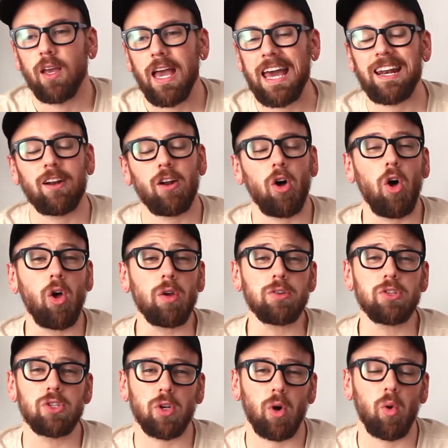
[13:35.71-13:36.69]
it
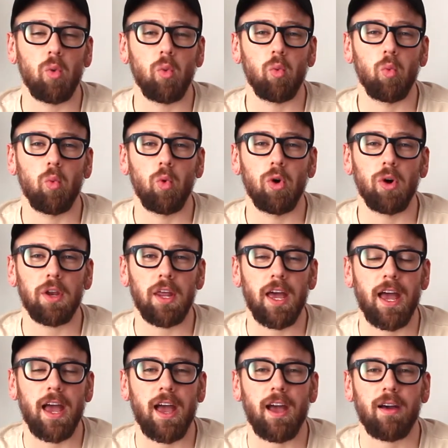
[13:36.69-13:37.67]
also would
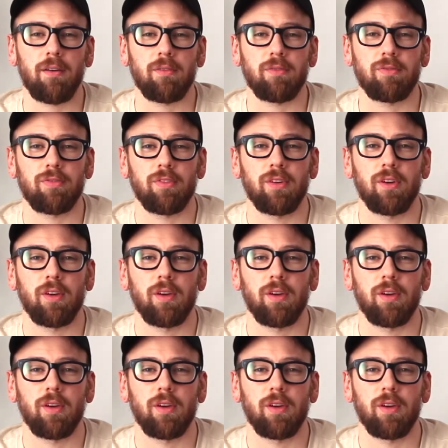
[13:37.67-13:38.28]
have